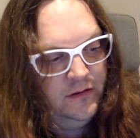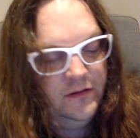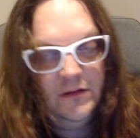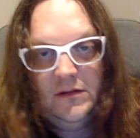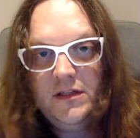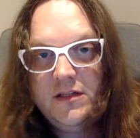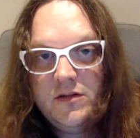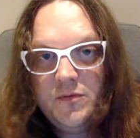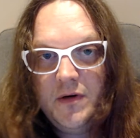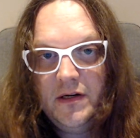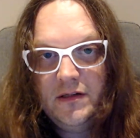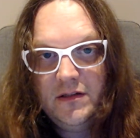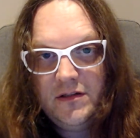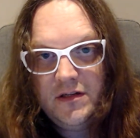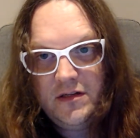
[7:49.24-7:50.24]
this
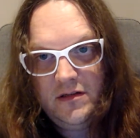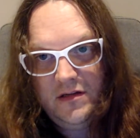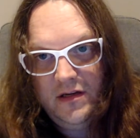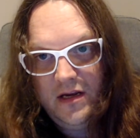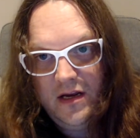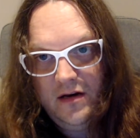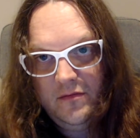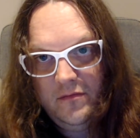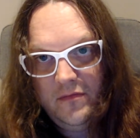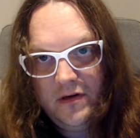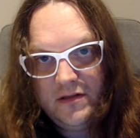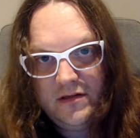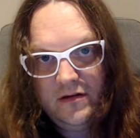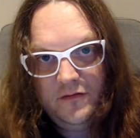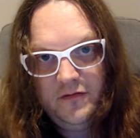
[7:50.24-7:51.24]
one, just to get
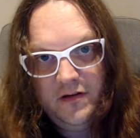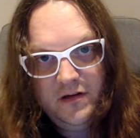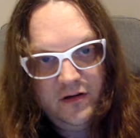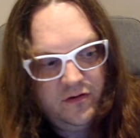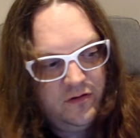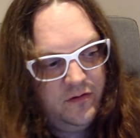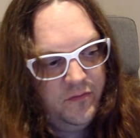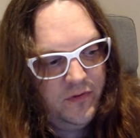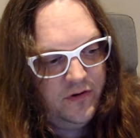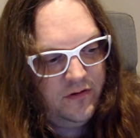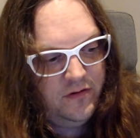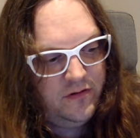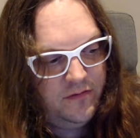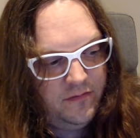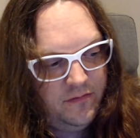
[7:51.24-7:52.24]
myself in a good
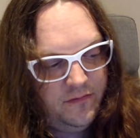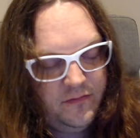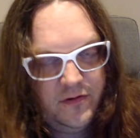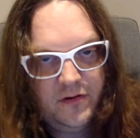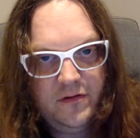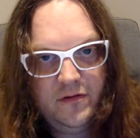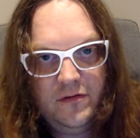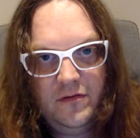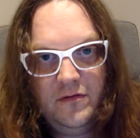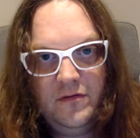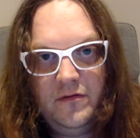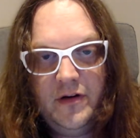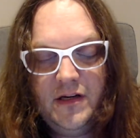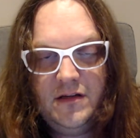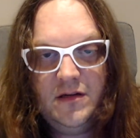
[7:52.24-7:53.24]
mood to
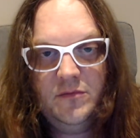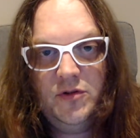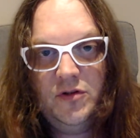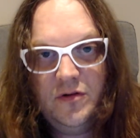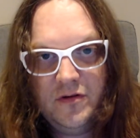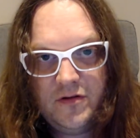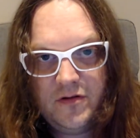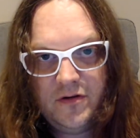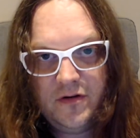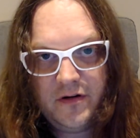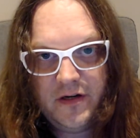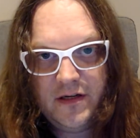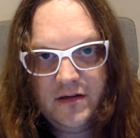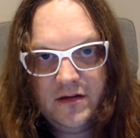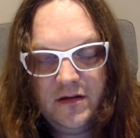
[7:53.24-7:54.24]
read some short
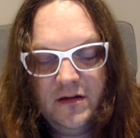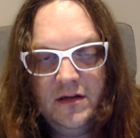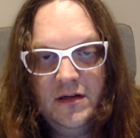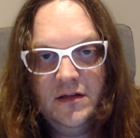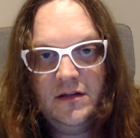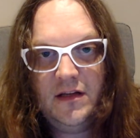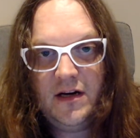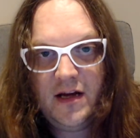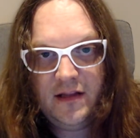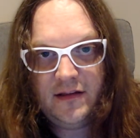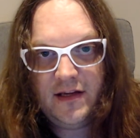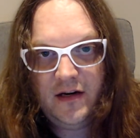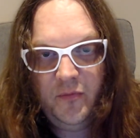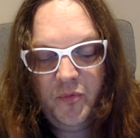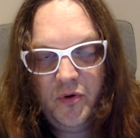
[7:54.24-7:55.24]
stories that aren't
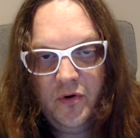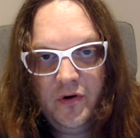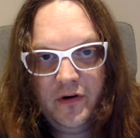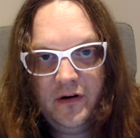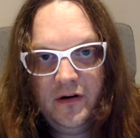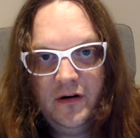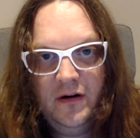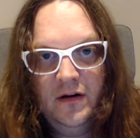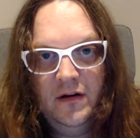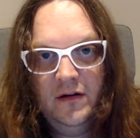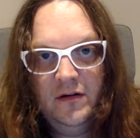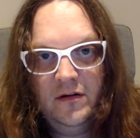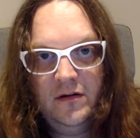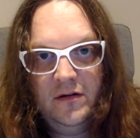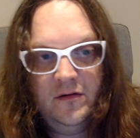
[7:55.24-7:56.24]
that important.
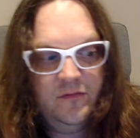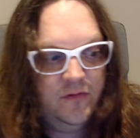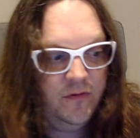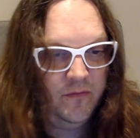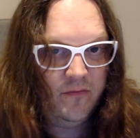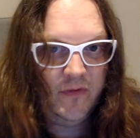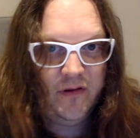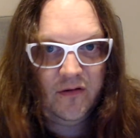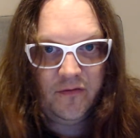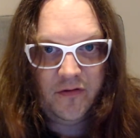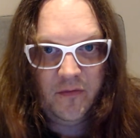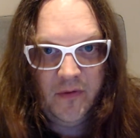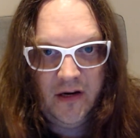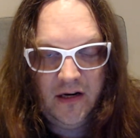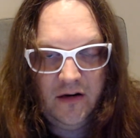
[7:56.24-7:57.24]
Well, not for
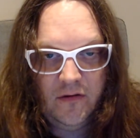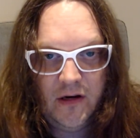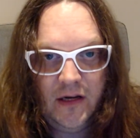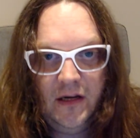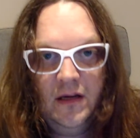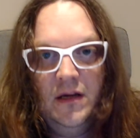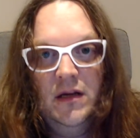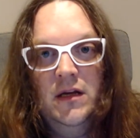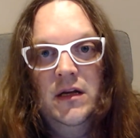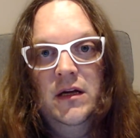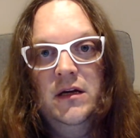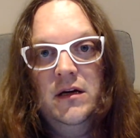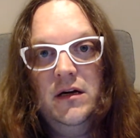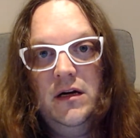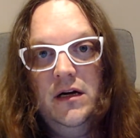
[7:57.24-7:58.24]
me anyway.
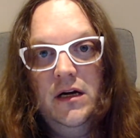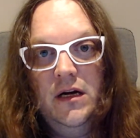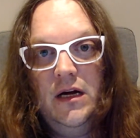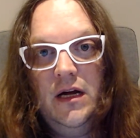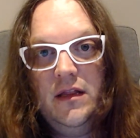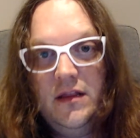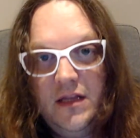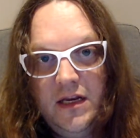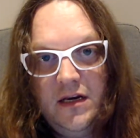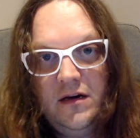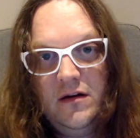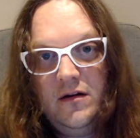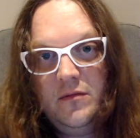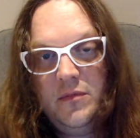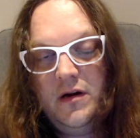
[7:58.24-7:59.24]
And then
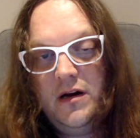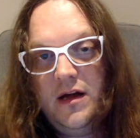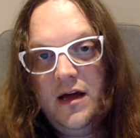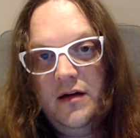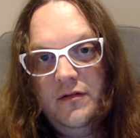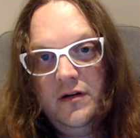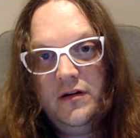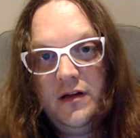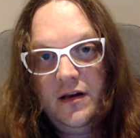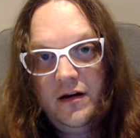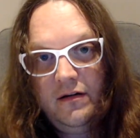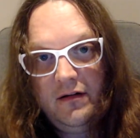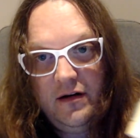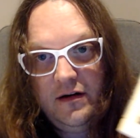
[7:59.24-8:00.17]
I'm gonna